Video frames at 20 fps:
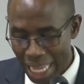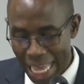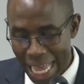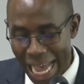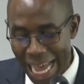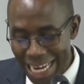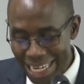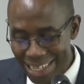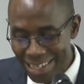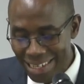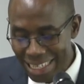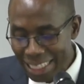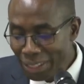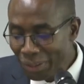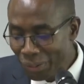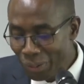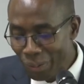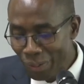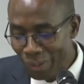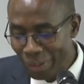And
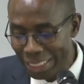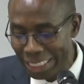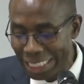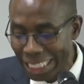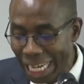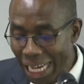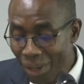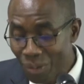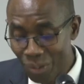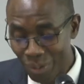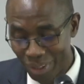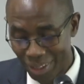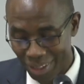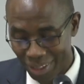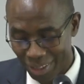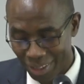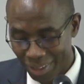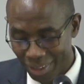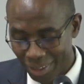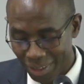settle down.
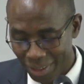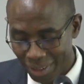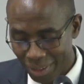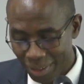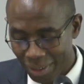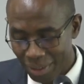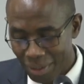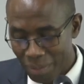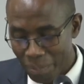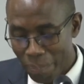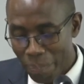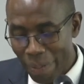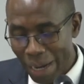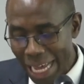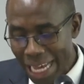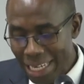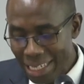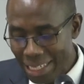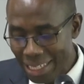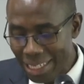
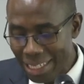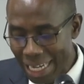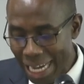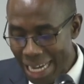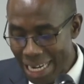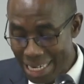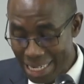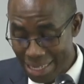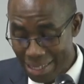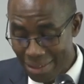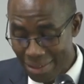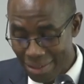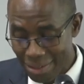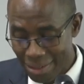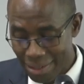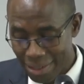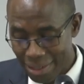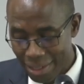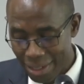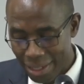Plant gardens
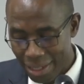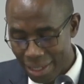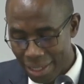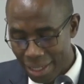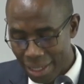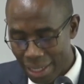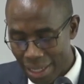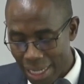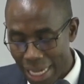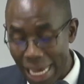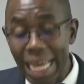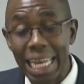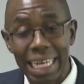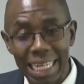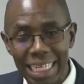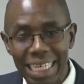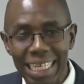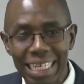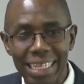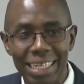and
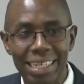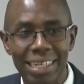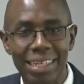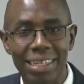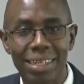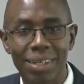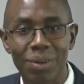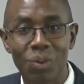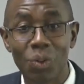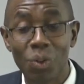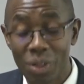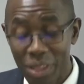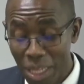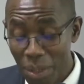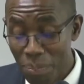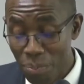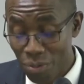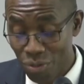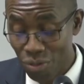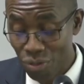eat what they
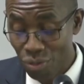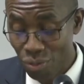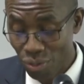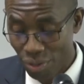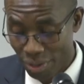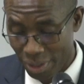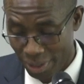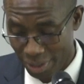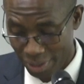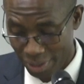produce.